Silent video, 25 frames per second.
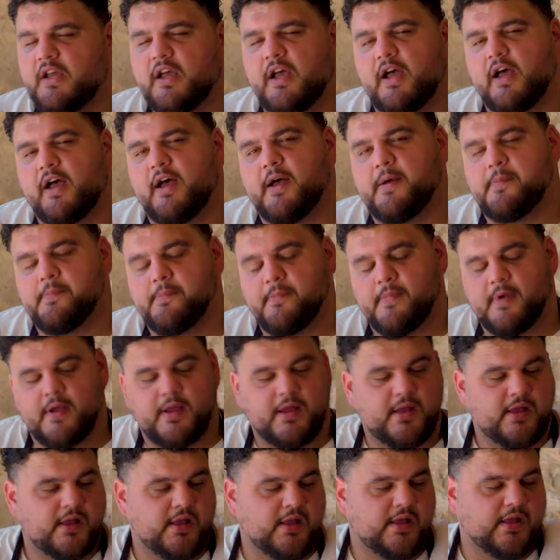And
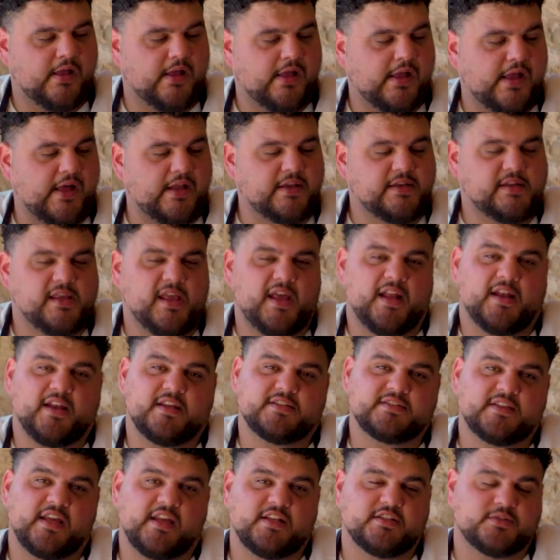yeah,
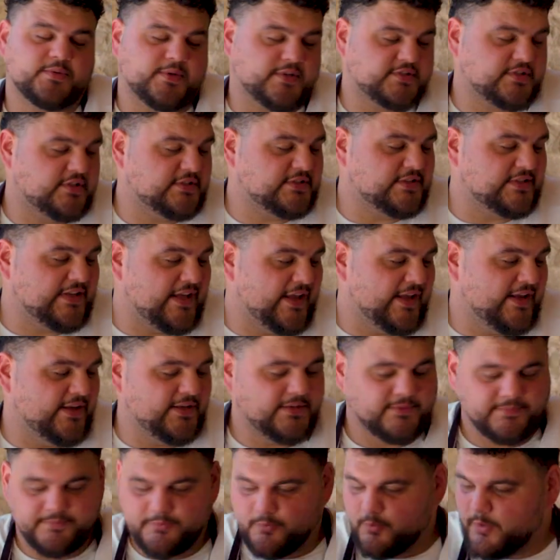let's get into it. So
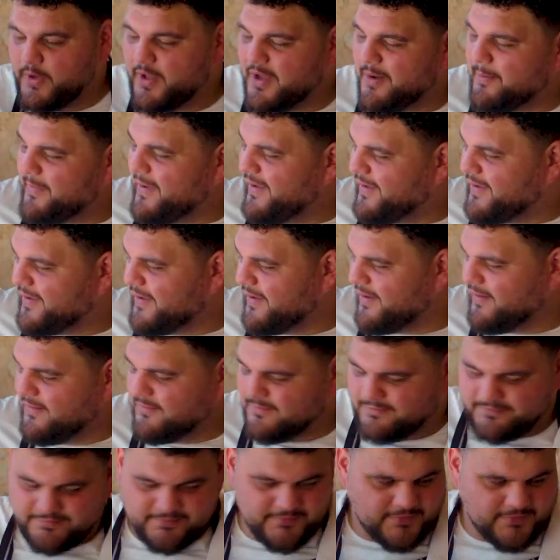today we are making